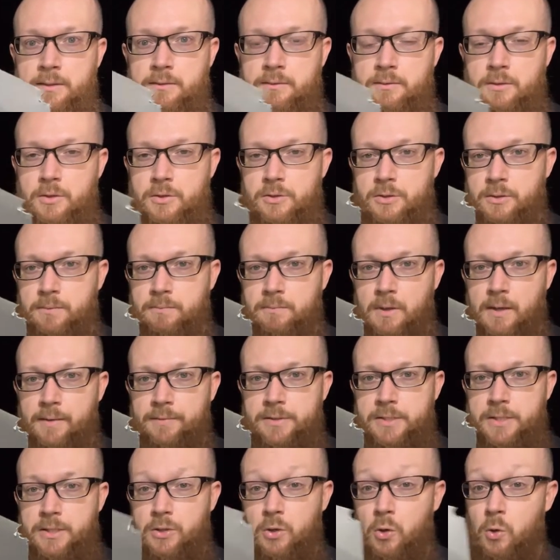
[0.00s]
Those are
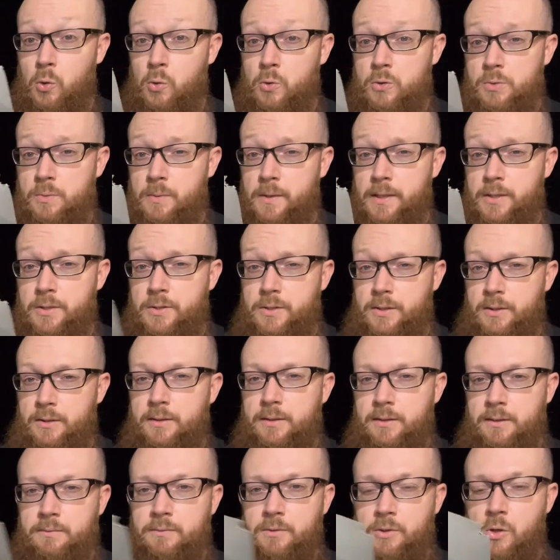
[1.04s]
obviously the holes where I drilled
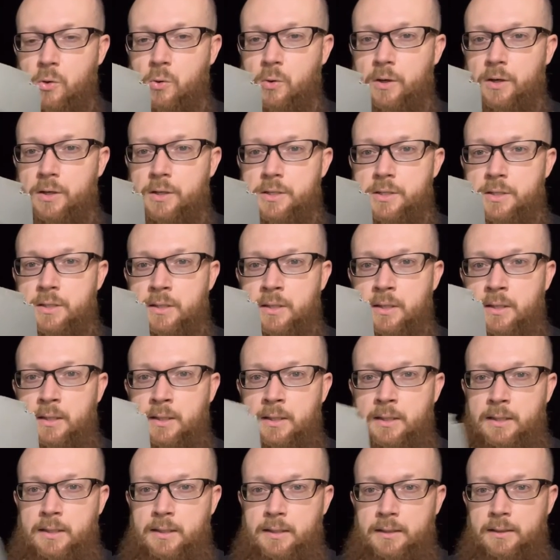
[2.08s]
corners.
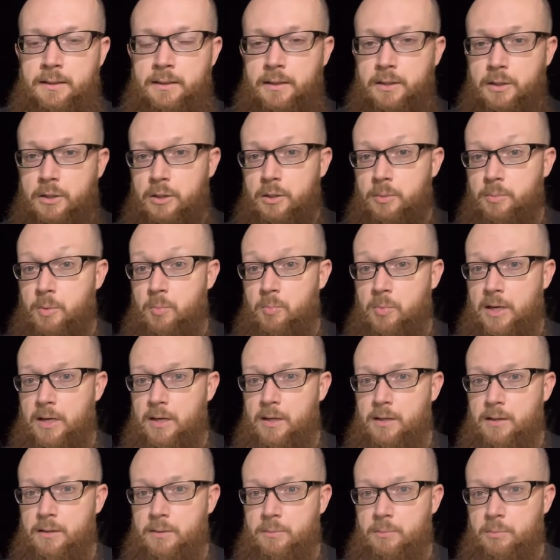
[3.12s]
It could be
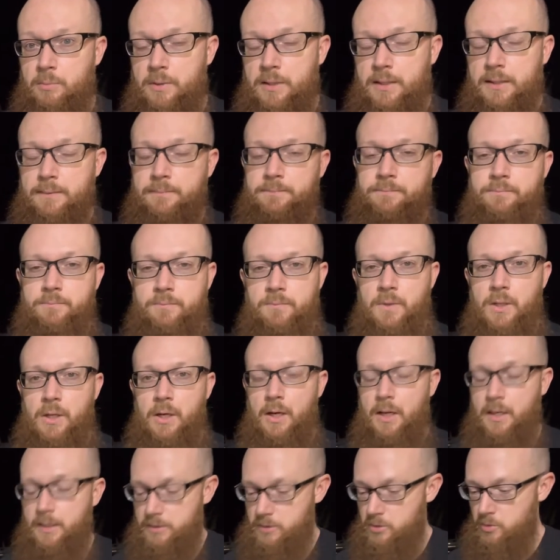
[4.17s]
better, but they're
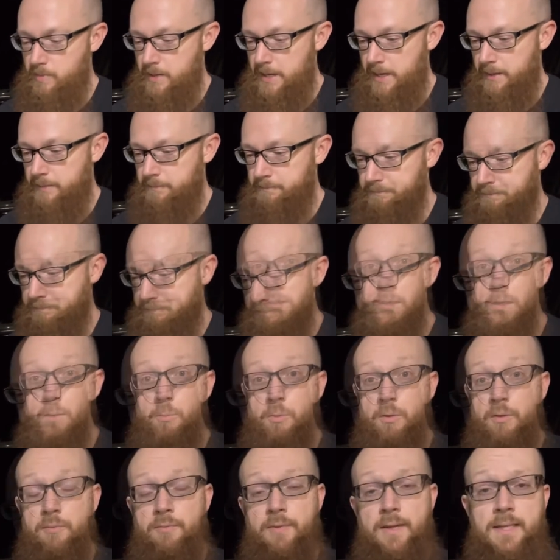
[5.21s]
not too bad.
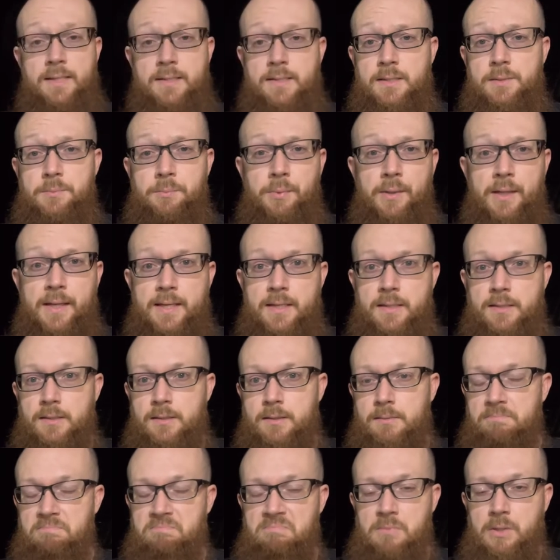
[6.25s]
And with vents in
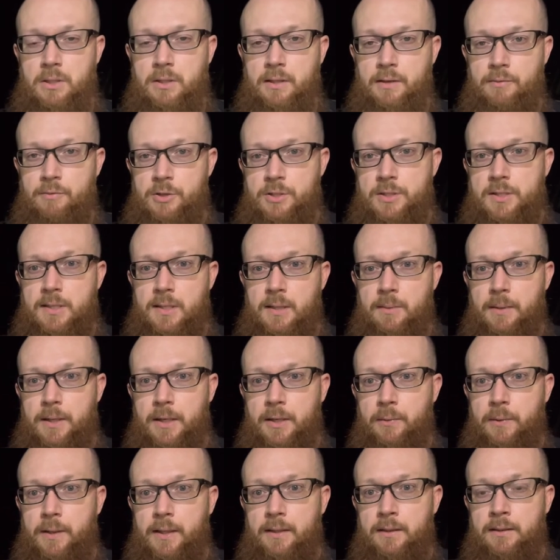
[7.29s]
place, you'll never see them
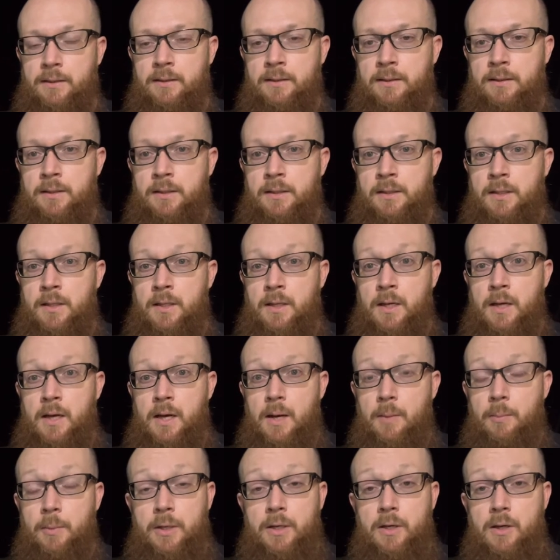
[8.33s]
anyway.
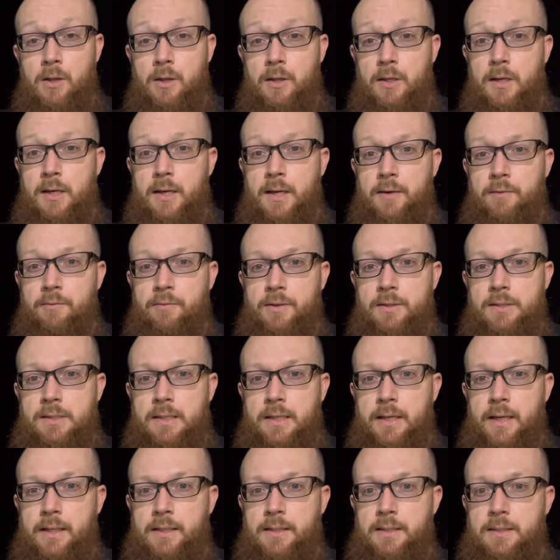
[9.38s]
I'm gonna call it a night for
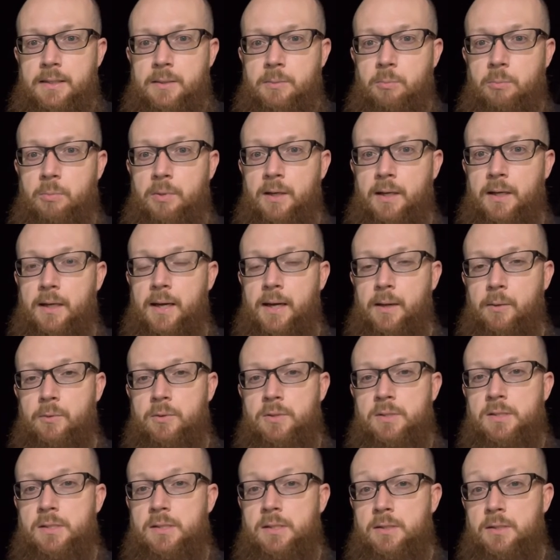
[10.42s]
tonight, but I will see